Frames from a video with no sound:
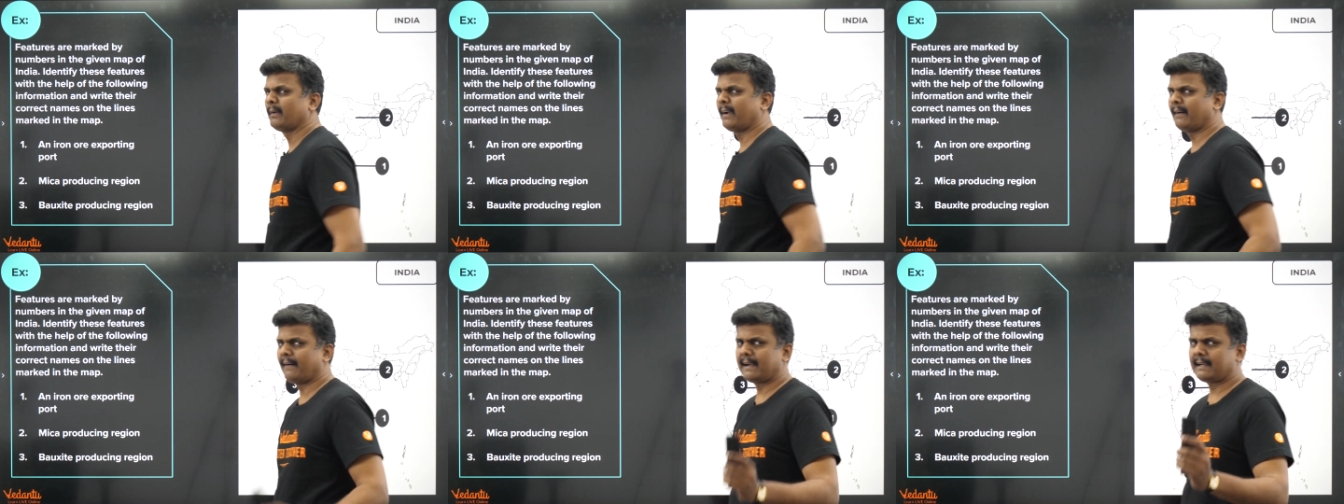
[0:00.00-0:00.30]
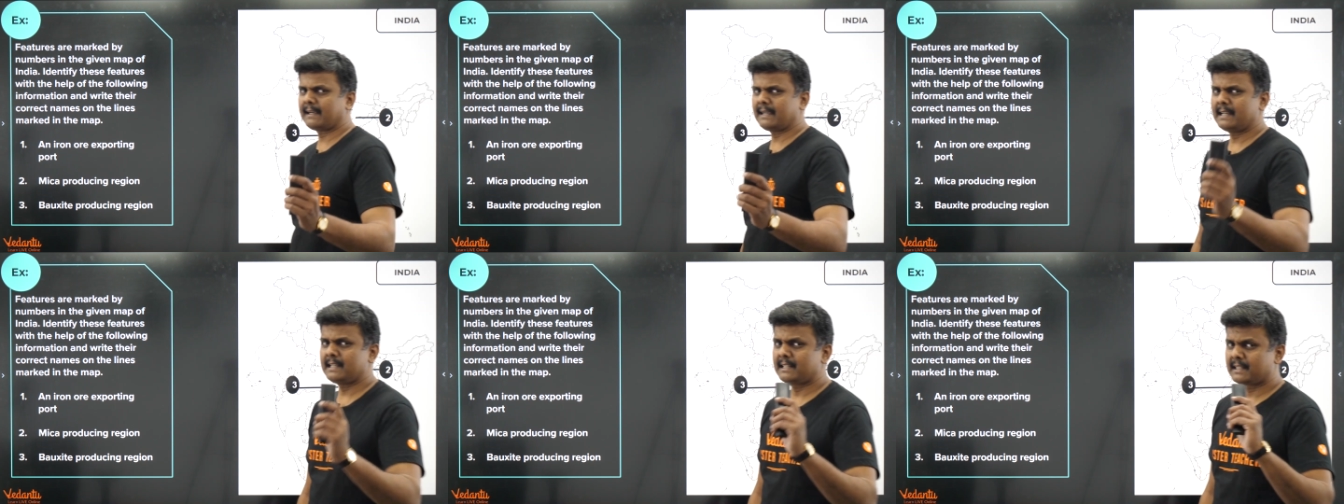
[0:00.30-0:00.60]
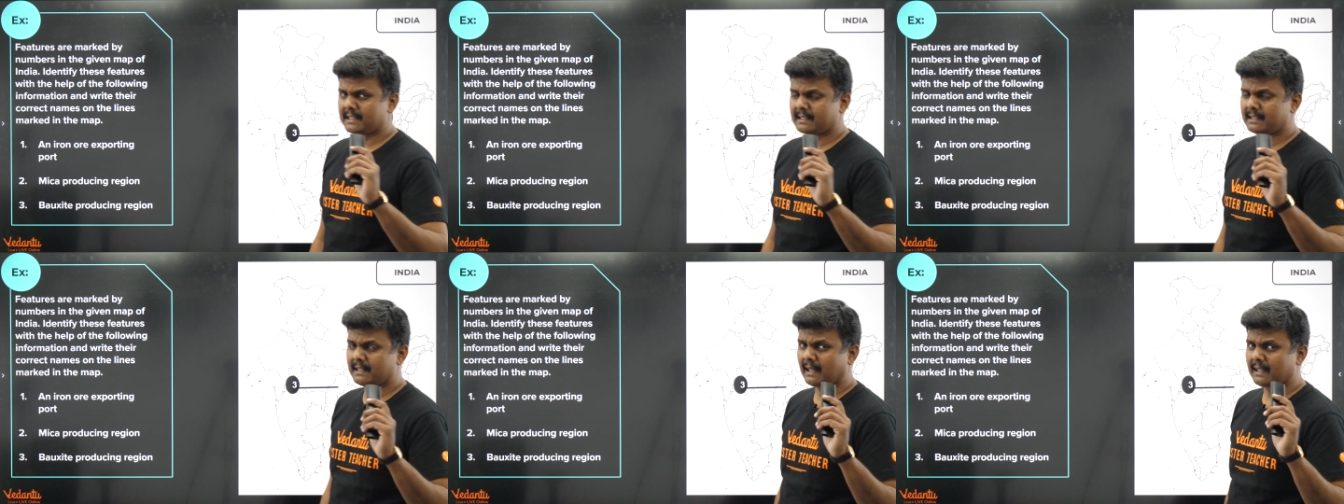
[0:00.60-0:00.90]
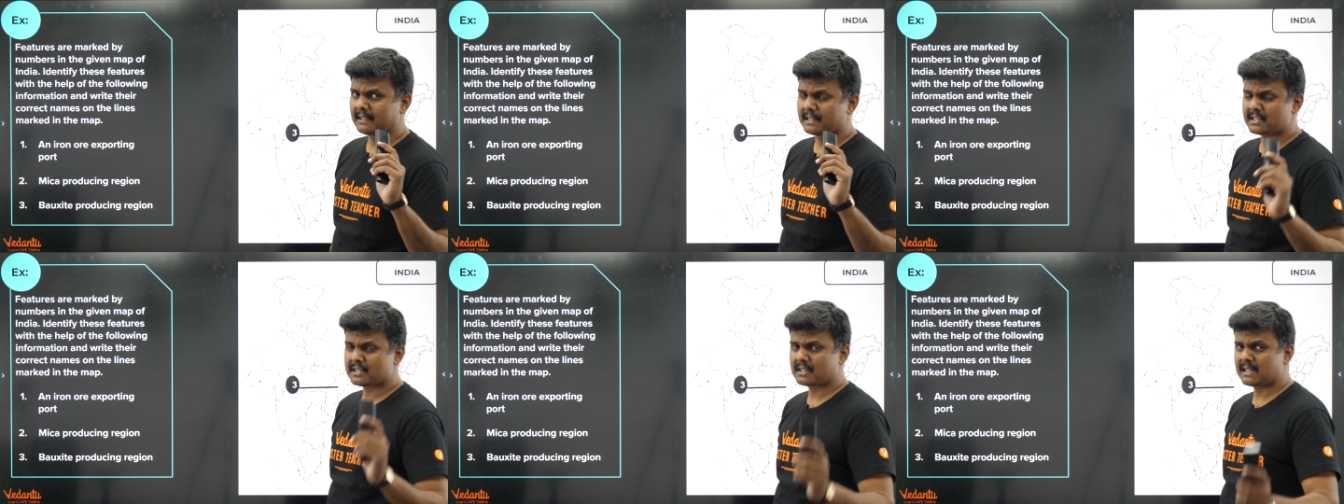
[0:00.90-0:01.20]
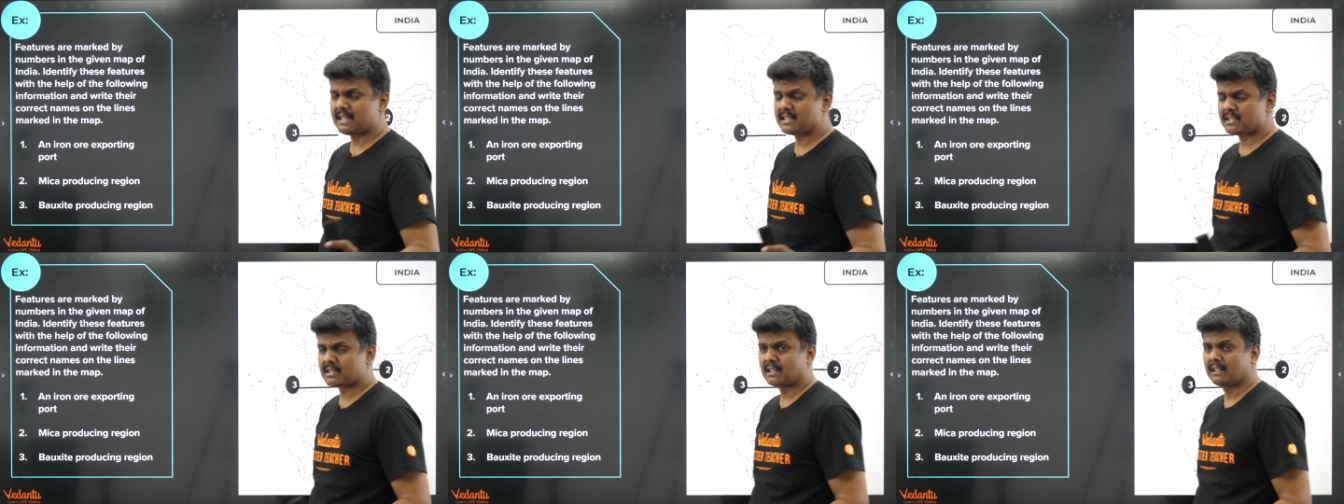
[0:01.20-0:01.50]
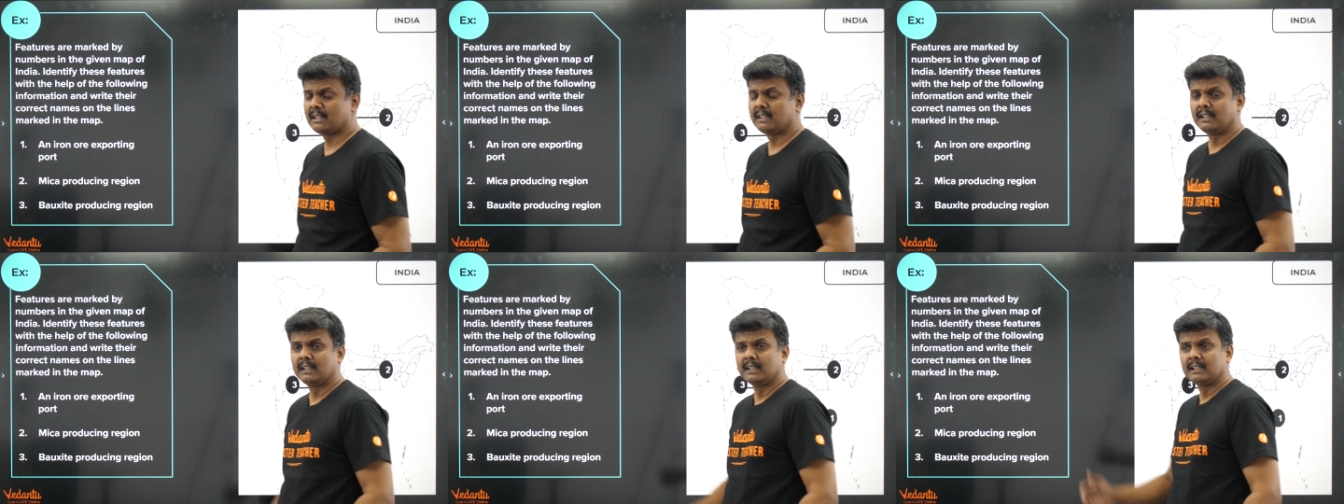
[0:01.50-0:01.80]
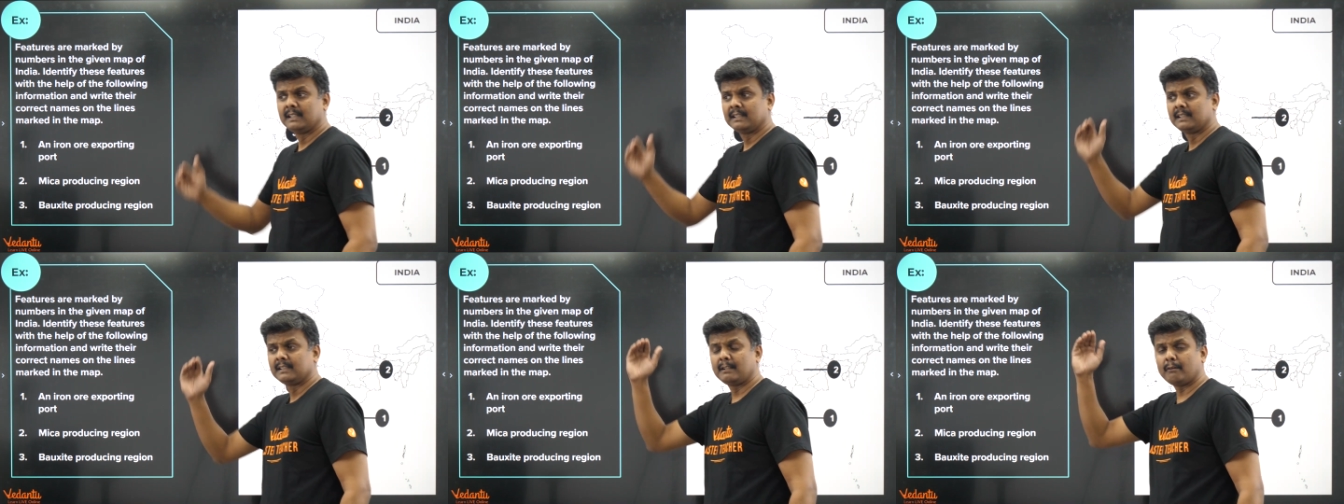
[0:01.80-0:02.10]
We have already discussed
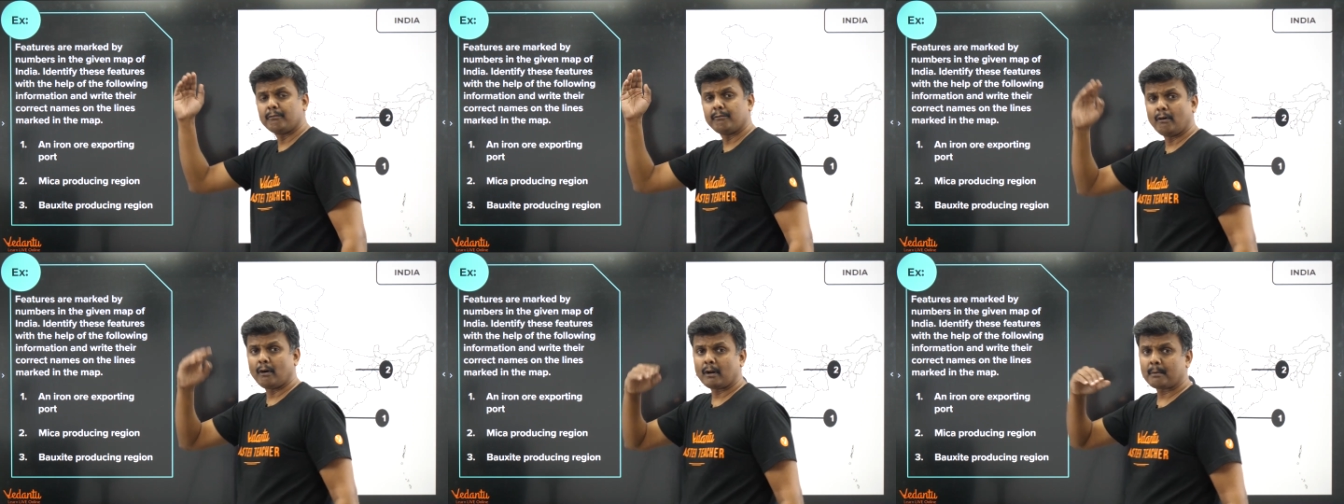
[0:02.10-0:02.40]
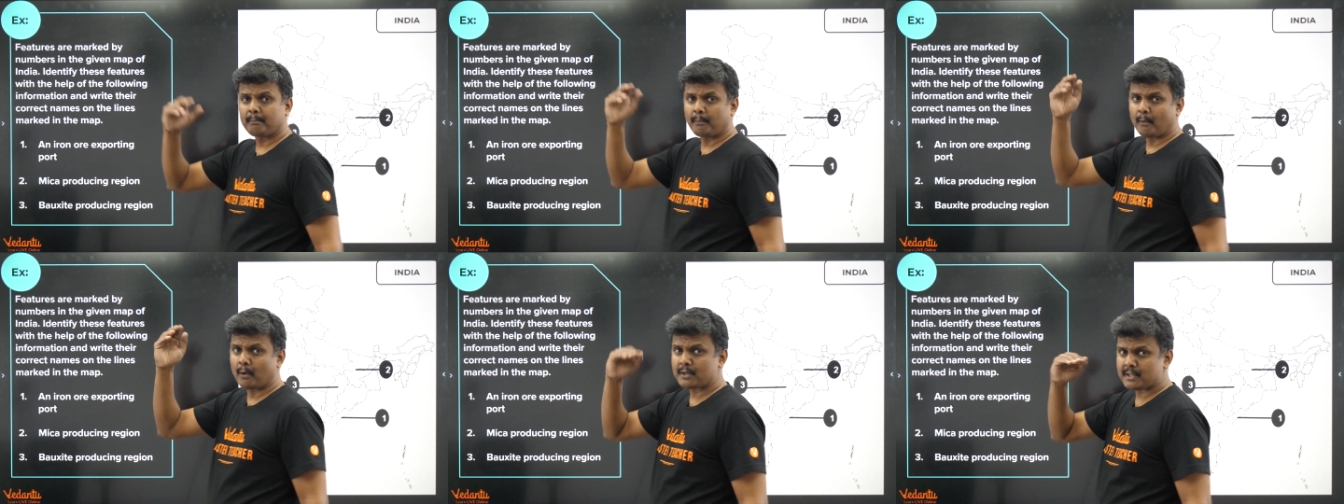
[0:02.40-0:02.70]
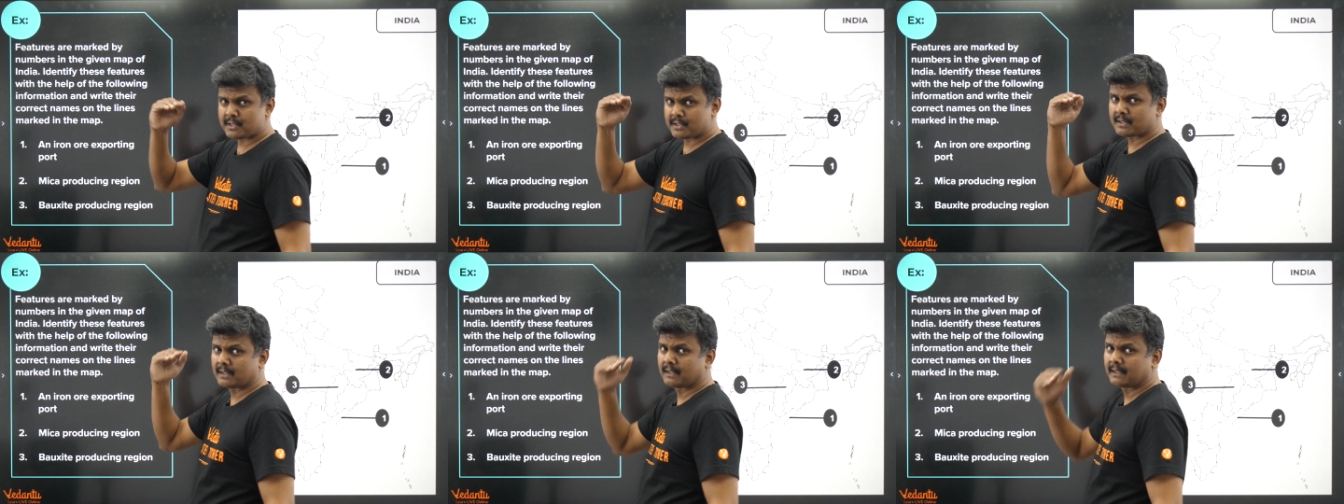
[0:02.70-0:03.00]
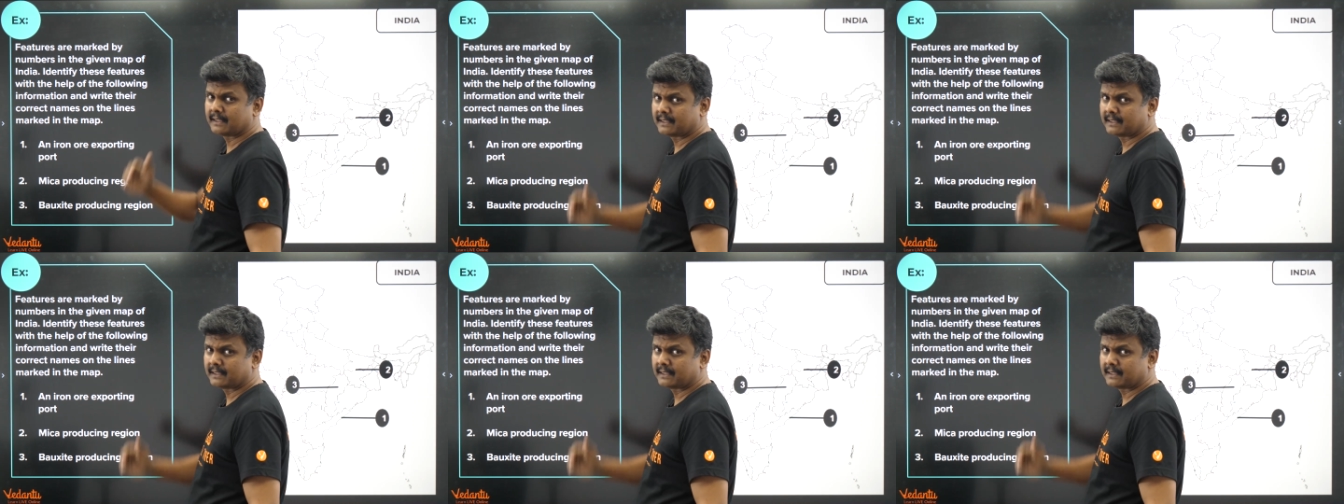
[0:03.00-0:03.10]
the four ports